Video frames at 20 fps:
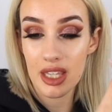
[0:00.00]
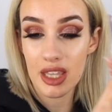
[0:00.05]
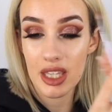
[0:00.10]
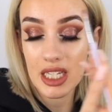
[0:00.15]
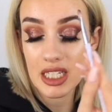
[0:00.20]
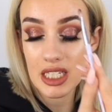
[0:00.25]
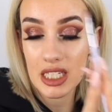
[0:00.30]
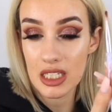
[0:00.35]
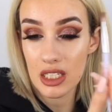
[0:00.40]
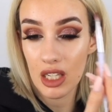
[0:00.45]

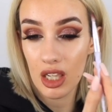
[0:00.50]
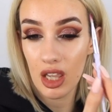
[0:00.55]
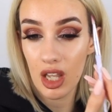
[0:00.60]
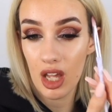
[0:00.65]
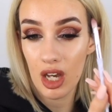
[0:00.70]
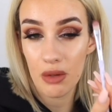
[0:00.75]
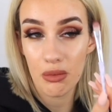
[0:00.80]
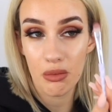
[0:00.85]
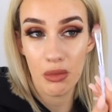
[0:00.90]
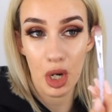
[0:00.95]
This is a
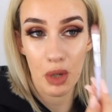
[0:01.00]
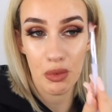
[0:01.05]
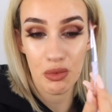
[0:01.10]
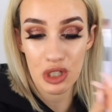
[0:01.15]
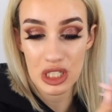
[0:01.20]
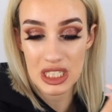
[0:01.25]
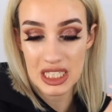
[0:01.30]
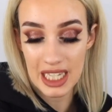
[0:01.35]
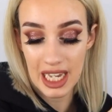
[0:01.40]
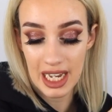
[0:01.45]
lot more
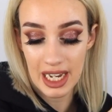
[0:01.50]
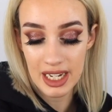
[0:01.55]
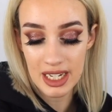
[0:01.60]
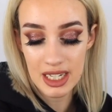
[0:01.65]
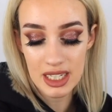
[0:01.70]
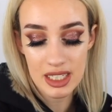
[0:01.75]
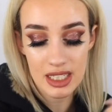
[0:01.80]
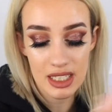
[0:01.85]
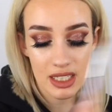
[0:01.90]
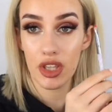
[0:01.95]

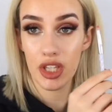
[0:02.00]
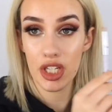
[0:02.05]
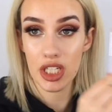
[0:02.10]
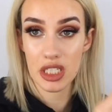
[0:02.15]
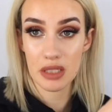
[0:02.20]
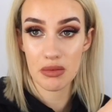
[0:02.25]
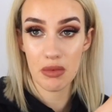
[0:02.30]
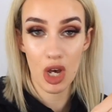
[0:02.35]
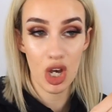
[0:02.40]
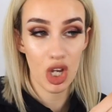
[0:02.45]
precise. The
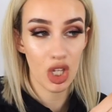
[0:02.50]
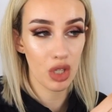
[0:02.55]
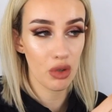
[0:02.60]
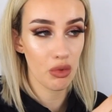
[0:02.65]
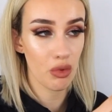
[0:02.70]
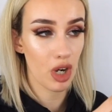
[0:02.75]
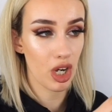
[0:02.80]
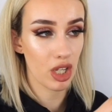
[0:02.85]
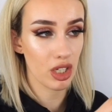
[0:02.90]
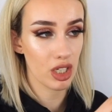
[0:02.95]
smaller
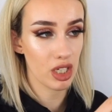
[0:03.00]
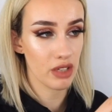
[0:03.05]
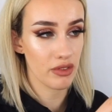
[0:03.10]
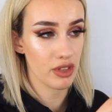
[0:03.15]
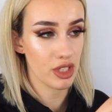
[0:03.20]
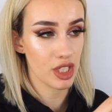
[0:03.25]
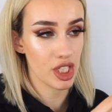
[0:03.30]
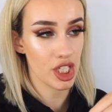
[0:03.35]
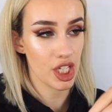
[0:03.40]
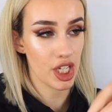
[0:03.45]
one of
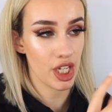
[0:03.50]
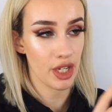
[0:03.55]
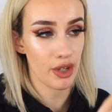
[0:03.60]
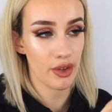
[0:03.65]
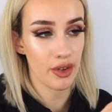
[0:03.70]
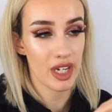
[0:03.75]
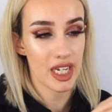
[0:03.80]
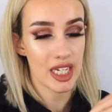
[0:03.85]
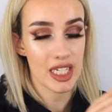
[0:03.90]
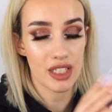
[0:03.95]
the
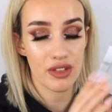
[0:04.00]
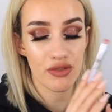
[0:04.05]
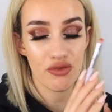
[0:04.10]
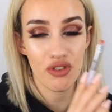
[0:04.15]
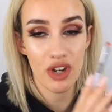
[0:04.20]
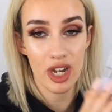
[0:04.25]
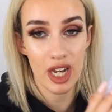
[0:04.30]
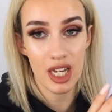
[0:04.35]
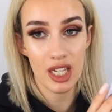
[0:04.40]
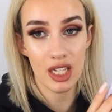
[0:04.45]
two is
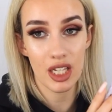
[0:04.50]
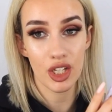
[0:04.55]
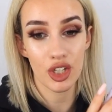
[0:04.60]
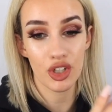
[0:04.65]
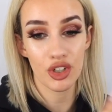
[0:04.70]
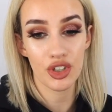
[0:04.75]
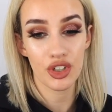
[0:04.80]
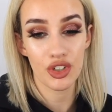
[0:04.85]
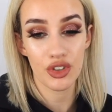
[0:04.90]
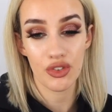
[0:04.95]
really
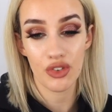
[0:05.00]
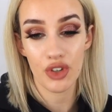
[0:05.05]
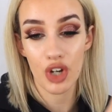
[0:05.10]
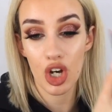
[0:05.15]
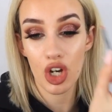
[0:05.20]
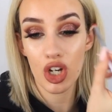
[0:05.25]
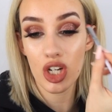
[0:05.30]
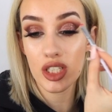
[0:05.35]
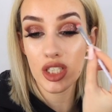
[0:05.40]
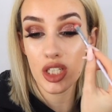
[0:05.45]
good for
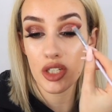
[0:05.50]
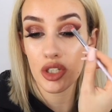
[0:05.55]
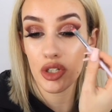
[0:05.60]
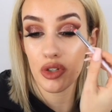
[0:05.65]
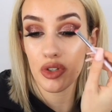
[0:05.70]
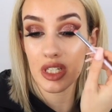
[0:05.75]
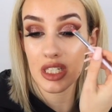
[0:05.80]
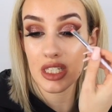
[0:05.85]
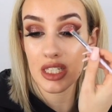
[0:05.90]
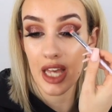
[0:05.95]
also doing
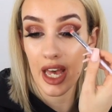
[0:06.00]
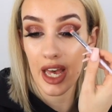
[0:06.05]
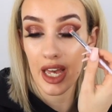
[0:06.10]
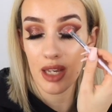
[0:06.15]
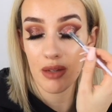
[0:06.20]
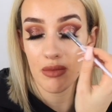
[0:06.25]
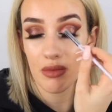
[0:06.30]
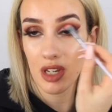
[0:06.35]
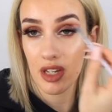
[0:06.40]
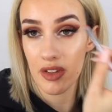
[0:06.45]
the
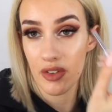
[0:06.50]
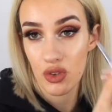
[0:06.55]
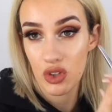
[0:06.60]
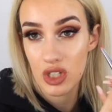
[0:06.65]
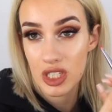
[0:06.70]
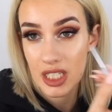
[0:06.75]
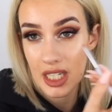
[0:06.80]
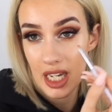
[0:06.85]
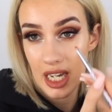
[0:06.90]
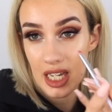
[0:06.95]
same if you
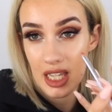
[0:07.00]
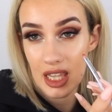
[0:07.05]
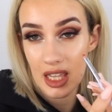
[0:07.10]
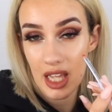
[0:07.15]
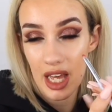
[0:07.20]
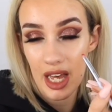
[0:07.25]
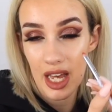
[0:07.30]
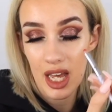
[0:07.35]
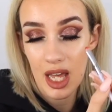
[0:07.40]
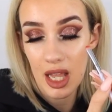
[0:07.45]
wanted to get in
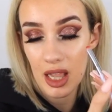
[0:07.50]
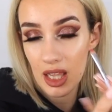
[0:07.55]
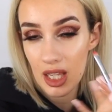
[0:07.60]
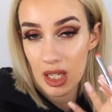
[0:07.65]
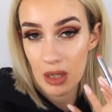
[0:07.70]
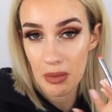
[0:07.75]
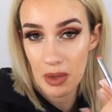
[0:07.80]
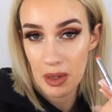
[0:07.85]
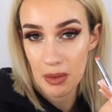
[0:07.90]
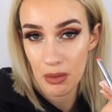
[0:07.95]
there a
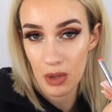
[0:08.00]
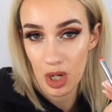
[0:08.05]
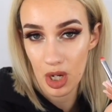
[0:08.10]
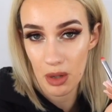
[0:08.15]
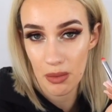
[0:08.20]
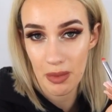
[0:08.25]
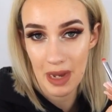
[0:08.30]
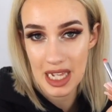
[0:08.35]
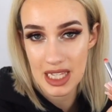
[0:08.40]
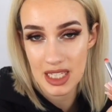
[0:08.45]
little bit more
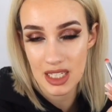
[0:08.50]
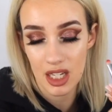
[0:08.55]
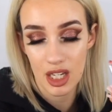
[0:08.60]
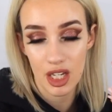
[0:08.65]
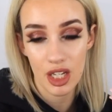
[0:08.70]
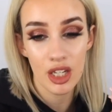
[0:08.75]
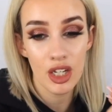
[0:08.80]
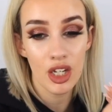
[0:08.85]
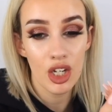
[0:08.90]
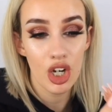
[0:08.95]

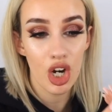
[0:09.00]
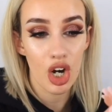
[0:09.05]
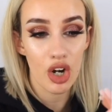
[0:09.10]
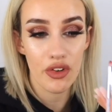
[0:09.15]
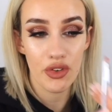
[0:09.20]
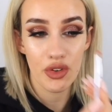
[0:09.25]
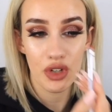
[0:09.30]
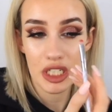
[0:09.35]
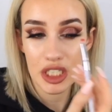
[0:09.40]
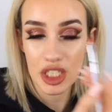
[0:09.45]
better, or
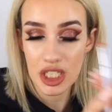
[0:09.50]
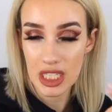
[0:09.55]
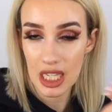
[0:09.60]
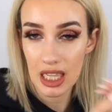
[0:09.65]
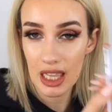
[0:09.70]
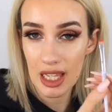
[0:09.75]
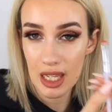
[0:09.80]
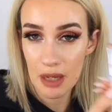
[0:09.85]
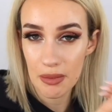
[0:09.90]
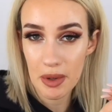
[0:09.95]
if you wanted just a
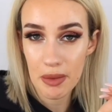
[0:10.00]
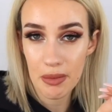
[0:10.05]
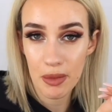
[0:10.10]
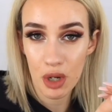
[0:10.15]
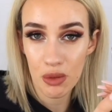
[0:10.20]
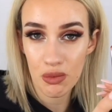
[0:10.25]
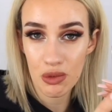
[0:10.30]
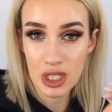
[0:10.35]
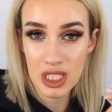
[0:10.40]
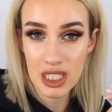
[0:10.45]
little bit
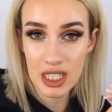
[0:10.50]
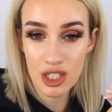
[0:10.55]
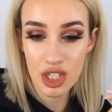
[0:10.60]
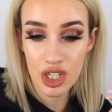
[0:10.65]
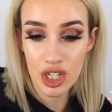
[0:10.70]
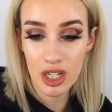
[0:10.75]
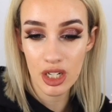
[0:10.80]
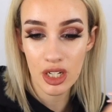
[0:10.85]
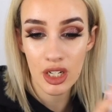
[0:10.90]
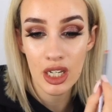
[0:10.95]
more
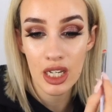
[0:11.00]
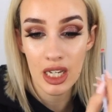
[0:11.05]
precision.